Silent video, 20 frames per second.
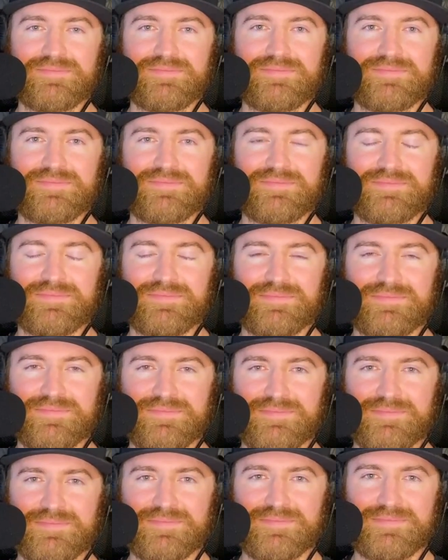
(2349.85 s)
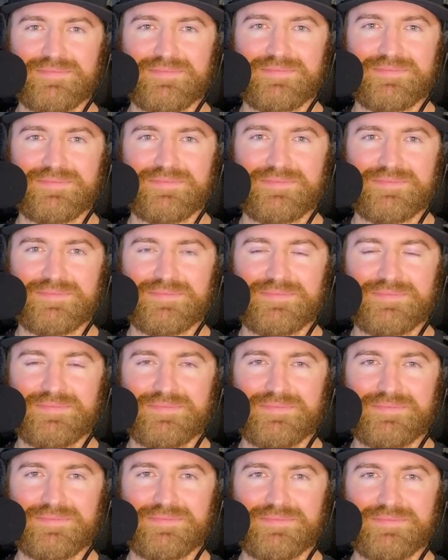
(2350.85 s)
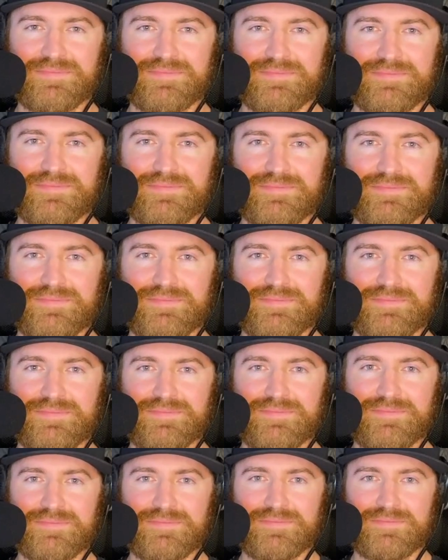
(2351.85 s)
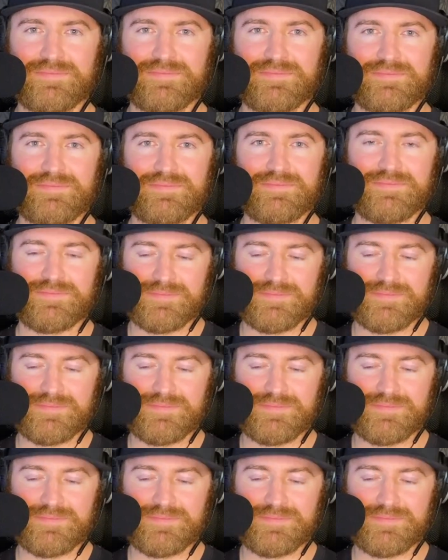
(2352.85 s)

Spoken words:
The person shown says nothing.